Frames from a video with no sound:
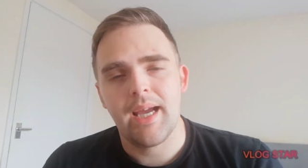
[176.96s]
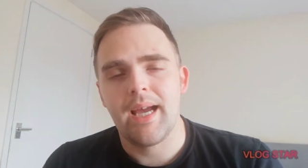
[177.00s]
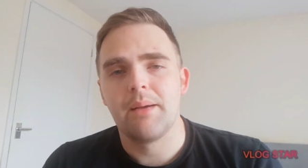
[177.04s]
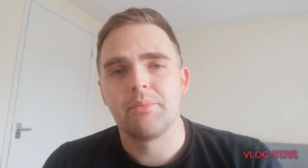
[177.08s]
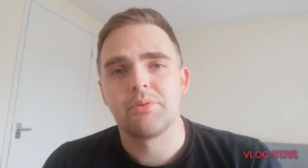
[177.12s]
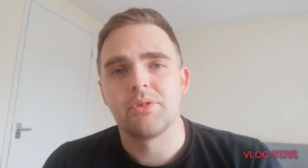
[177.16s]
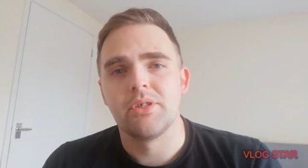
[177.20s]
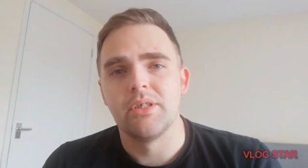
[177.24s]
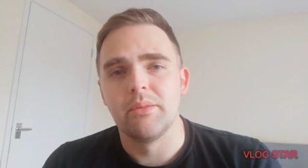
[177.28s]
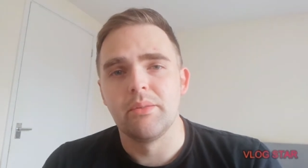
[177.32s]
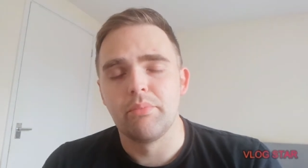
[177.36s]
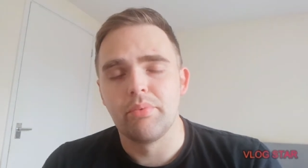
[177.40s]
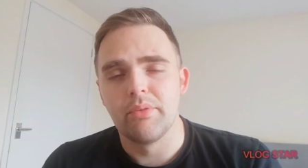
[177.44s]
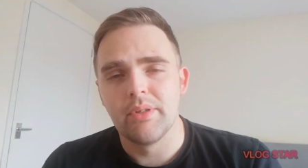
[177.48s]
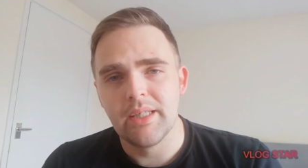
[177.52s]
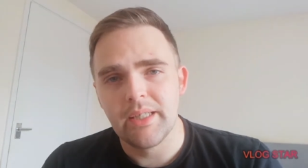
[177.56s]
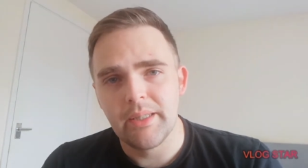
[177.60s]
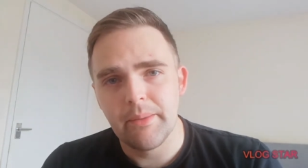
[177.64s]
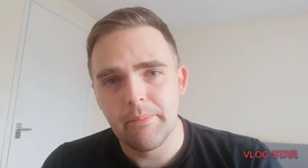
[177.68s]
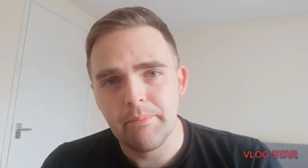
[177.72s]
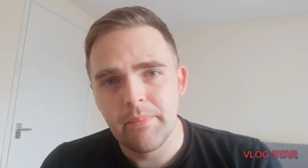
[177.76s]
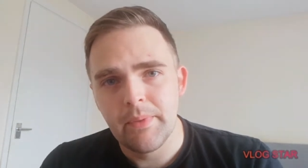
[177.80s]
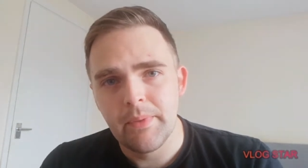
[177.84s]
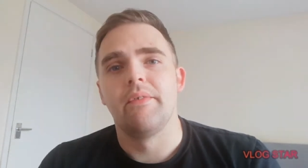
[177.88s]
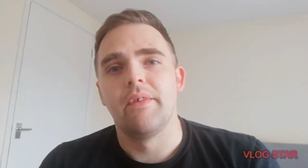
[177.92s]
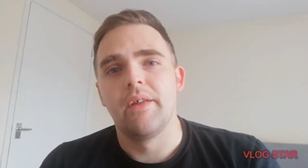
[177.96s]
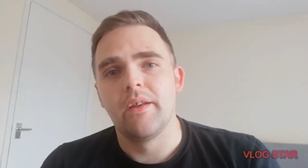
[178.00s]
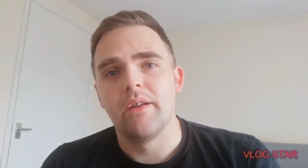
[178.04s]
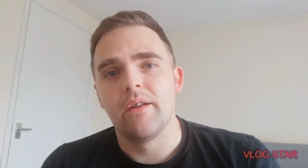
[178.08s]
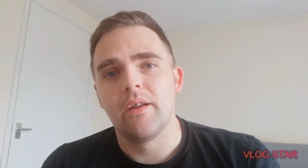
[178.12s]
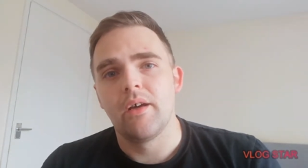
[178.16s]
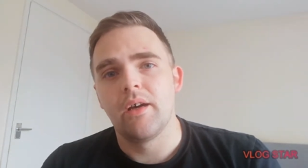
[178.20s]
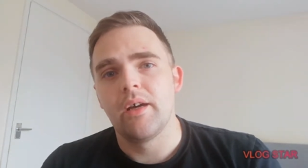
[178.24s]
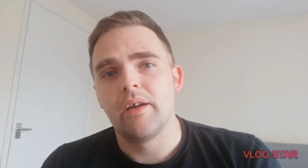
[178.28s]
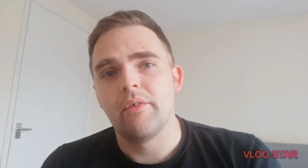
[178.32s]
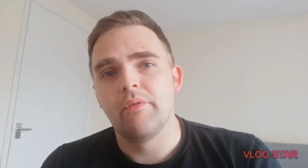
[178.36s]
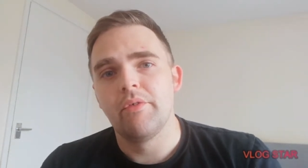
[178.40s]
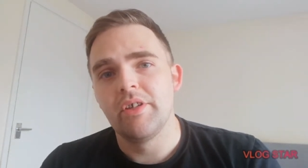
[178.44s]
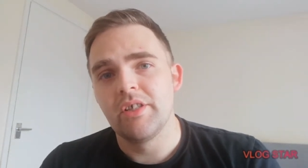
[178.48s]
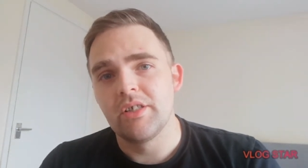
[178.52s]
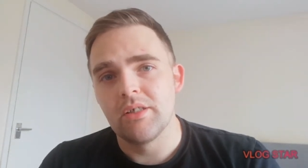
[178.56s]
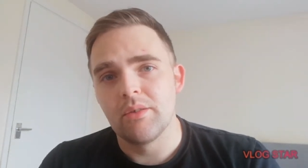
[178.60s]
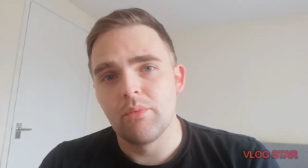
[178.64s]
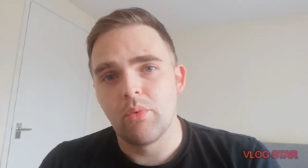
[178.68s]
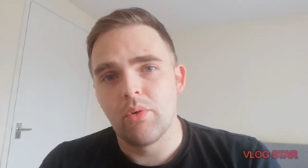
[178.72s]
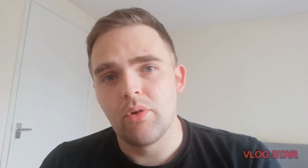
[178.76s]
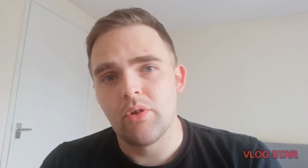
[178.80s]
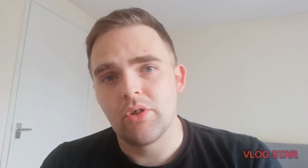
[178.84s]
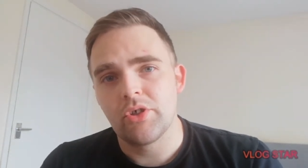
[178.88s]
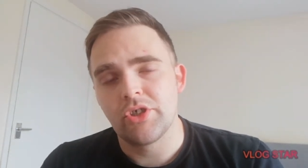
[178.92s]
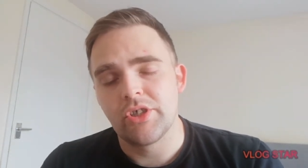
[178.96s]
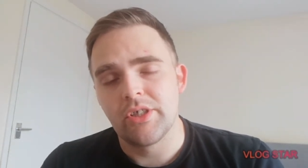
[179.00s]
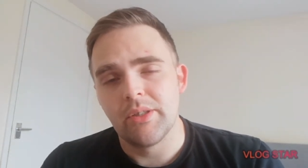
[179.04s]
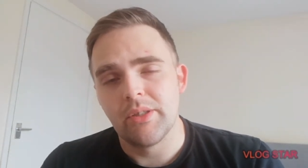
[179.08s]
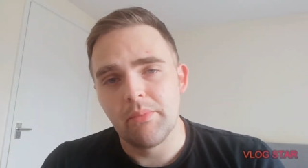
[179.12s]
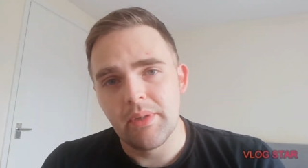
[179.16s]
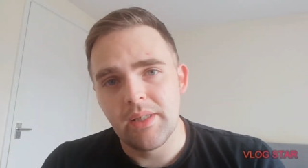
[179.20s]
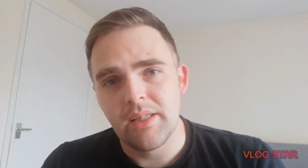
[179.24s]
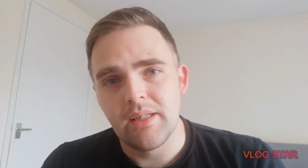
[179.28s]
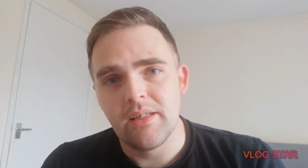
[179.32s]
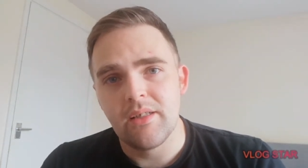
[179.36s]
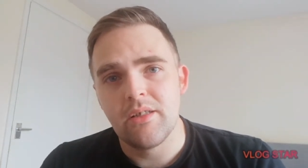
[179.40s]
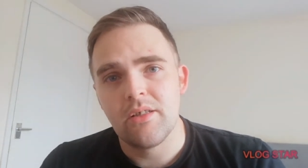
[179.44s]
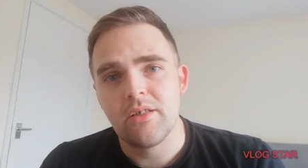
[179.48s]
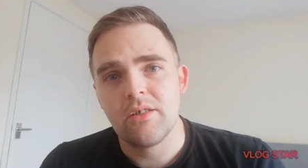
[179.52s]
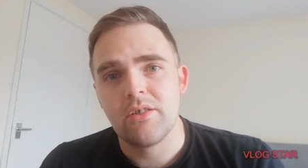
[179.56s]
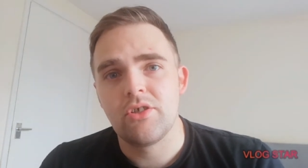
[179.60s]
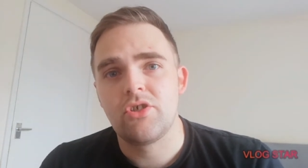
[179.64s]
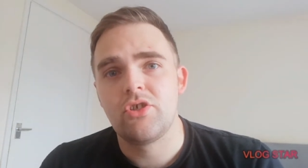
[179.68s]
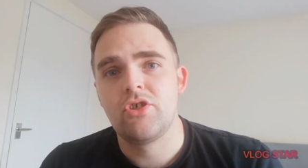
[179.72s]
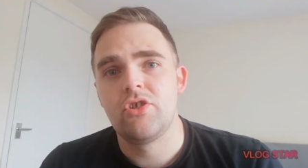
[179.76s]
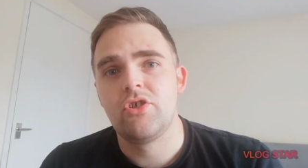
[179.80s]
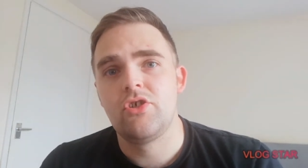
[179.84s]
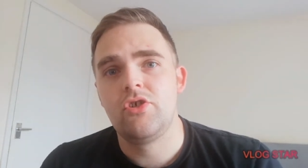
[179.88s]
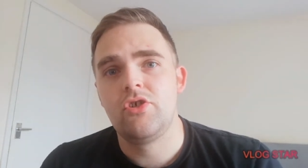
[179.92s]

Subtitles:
Absolutely brilliant. And then I recently watched him in